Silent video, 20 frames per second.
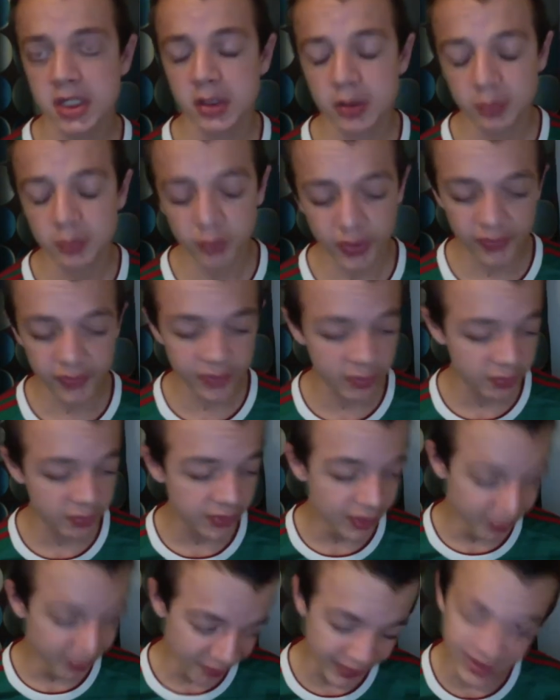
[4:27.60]
one of them
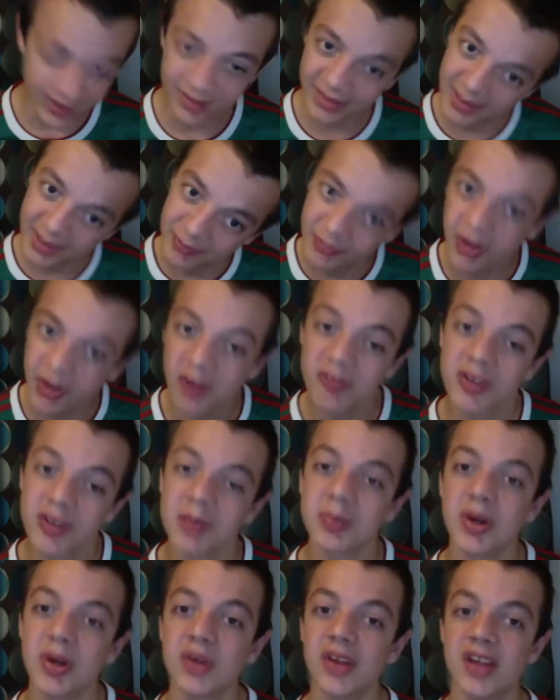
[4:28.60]
involving
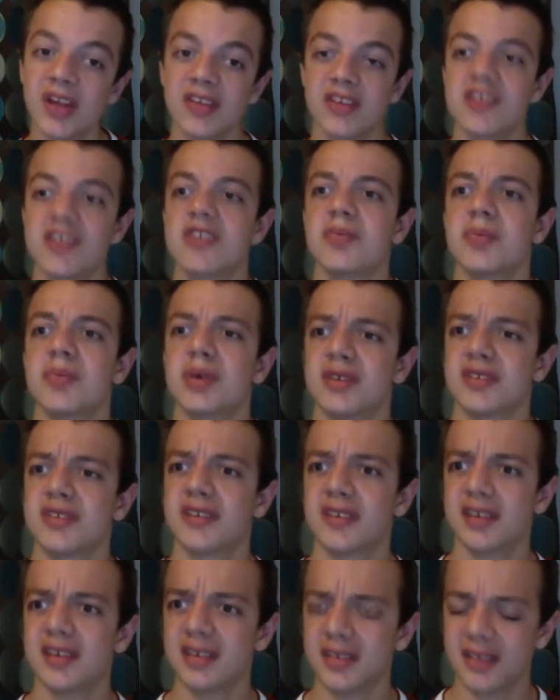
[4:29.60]
Pedence,
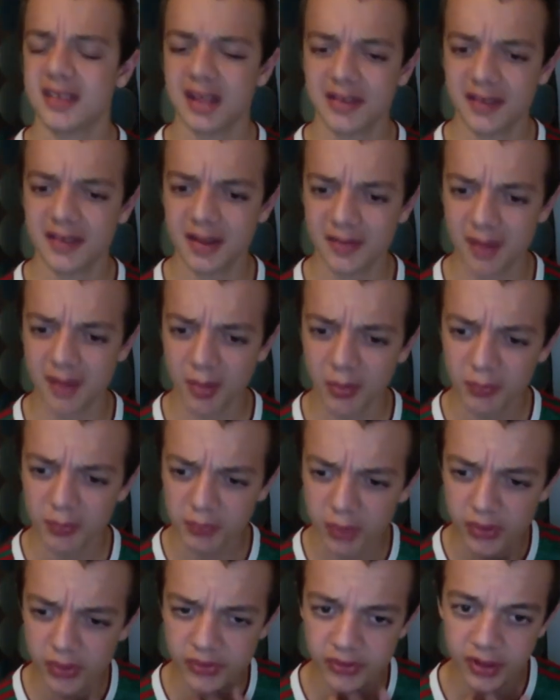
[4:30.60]
but that one
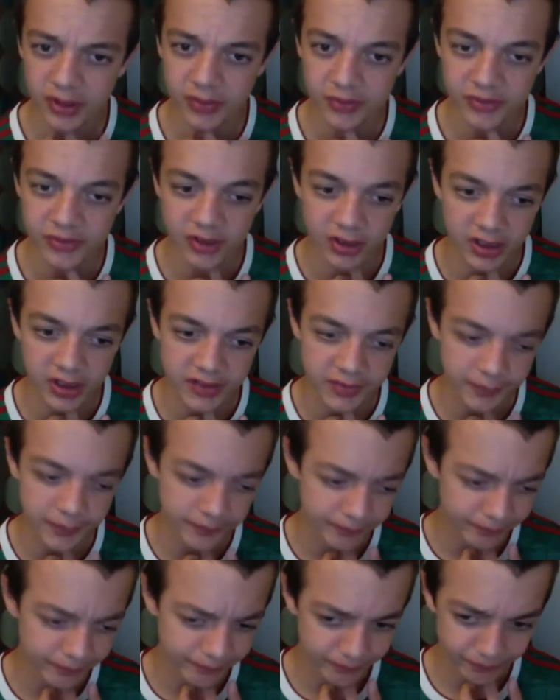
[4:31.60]
was offside
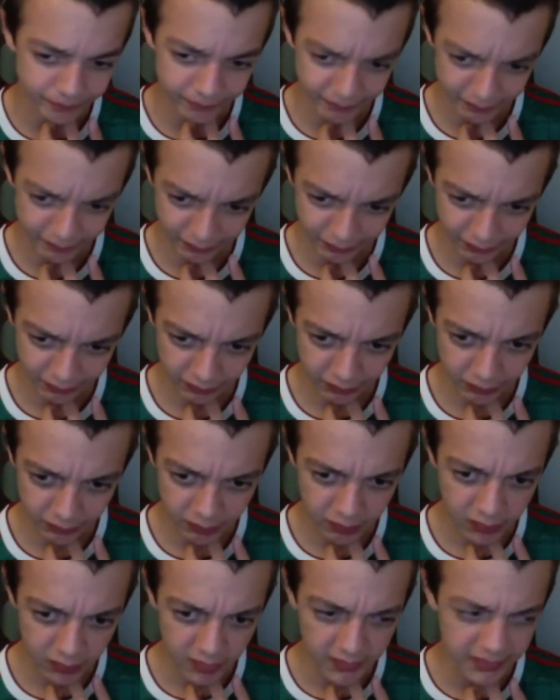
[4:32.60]

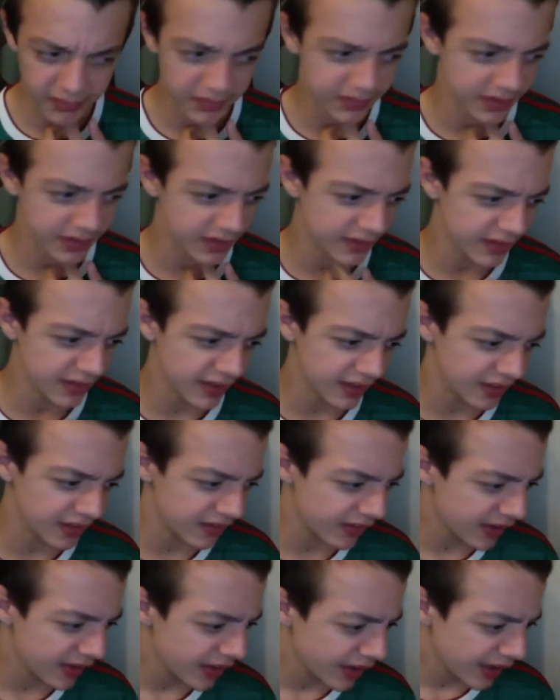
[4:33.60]
in the end.
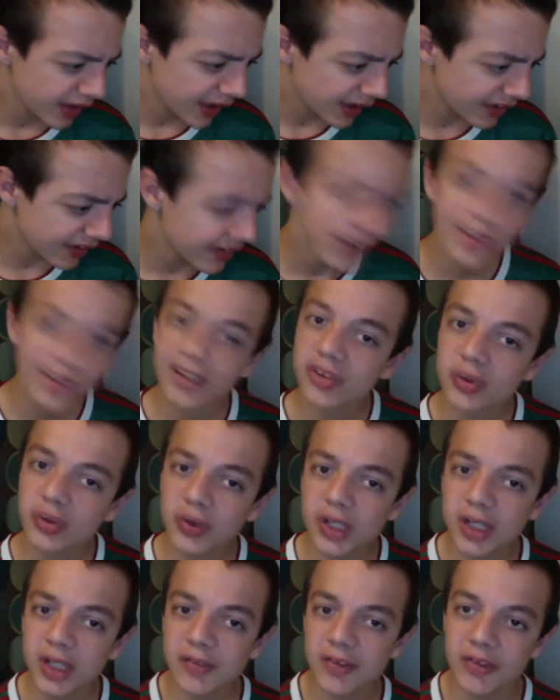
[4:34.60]
And
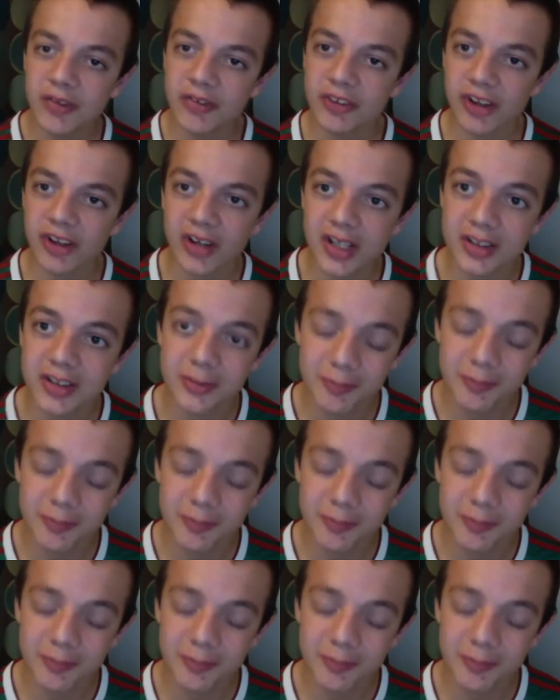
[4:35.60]
talking of offside,